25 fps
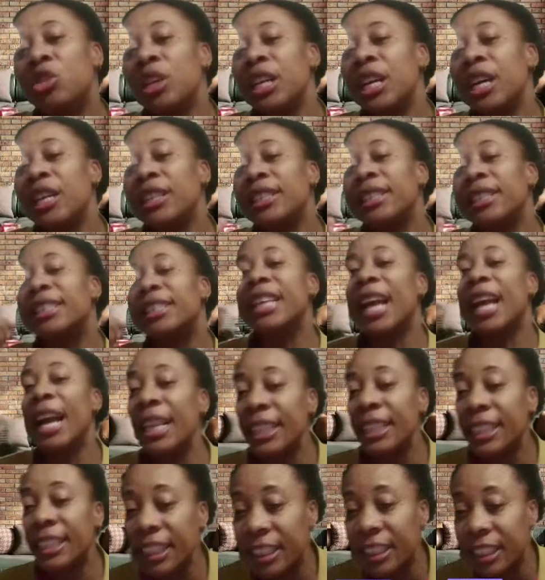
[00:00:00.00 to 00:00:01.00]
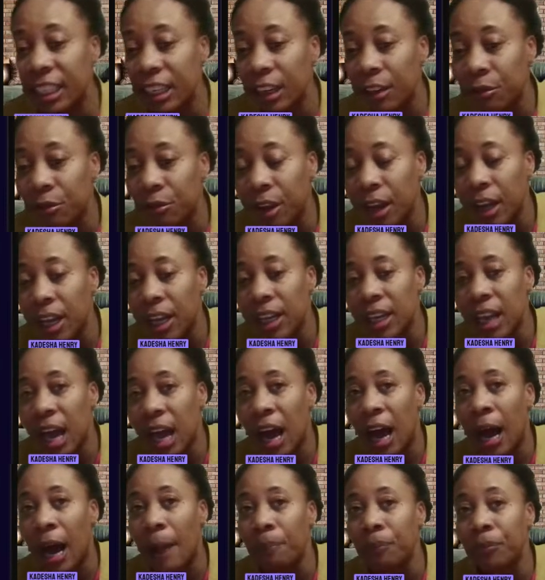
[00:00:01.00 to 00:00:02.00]
sensitive
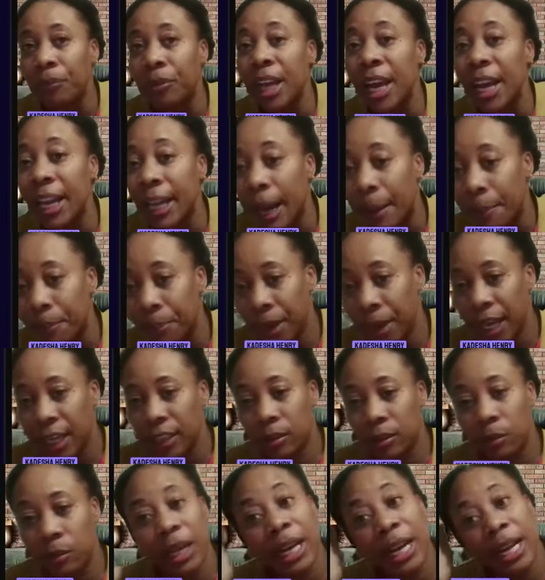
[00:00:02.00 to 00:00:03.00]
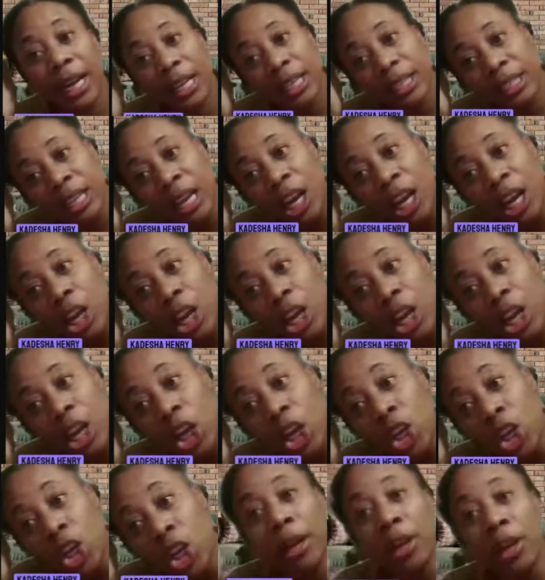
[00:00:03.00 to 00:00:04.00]
database, because you're
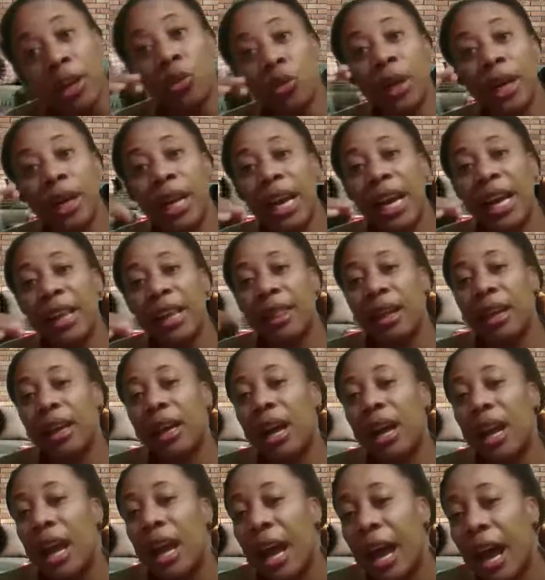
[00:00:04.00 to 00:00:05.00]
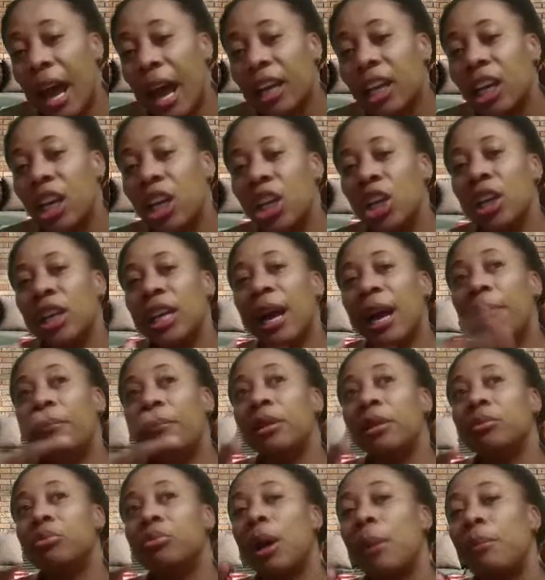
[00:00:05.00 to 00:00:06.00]
probably doing ethical hacking. You can be
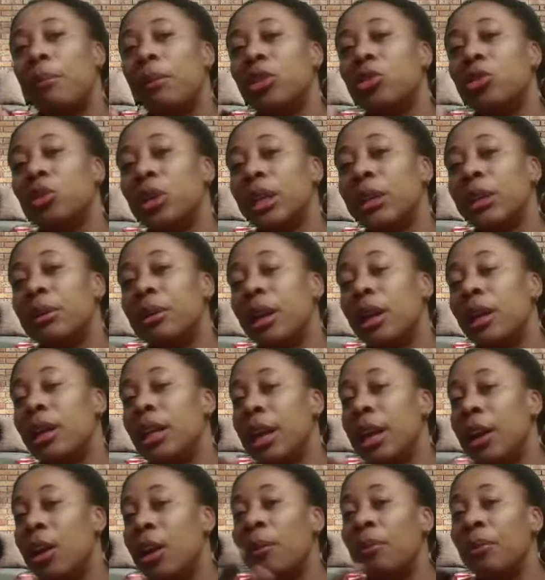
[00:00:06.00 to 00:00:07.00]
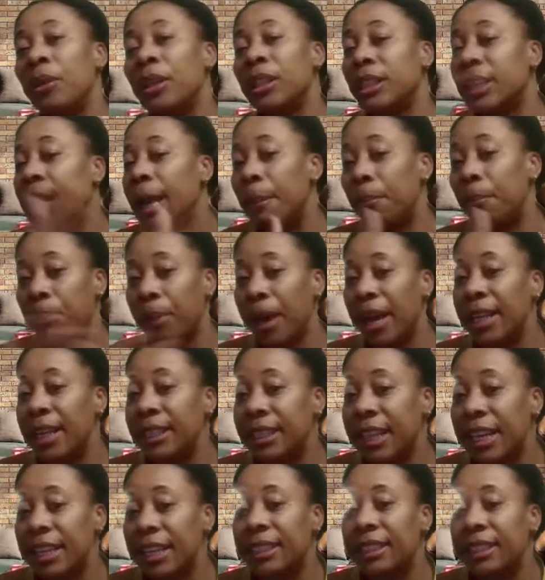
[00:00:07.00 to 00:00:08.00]
probably doing, the same pen
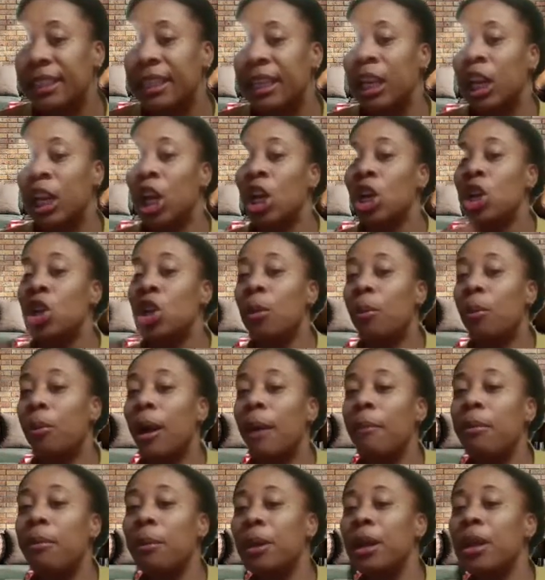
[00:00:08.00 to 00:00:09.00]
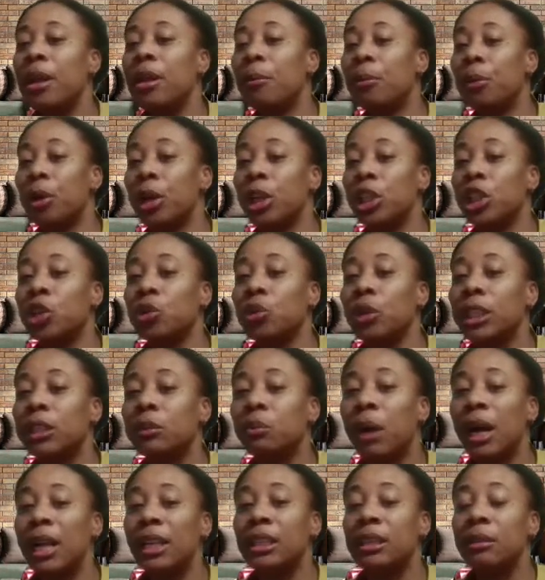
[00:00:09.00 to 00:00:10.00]
testing. You'll probably be the person
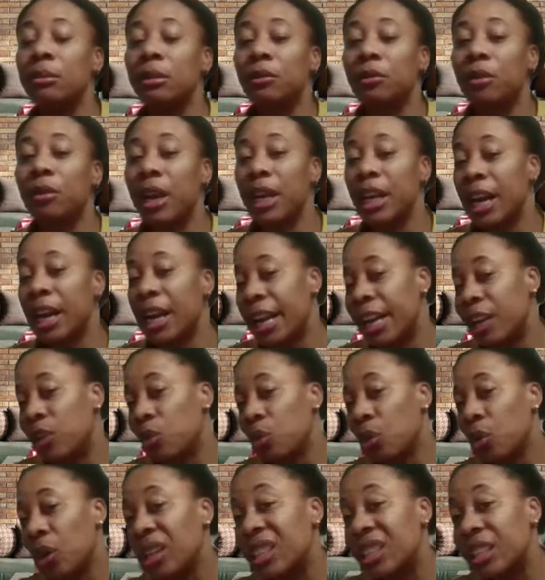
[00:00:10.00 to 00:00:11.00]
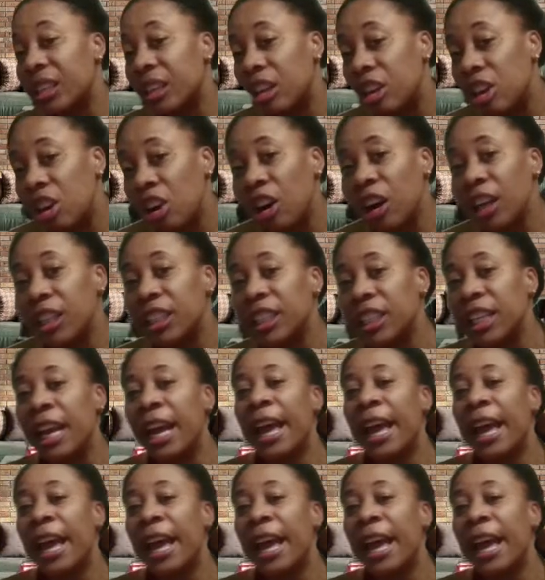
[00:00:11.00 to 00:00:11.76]
responsible for their network security,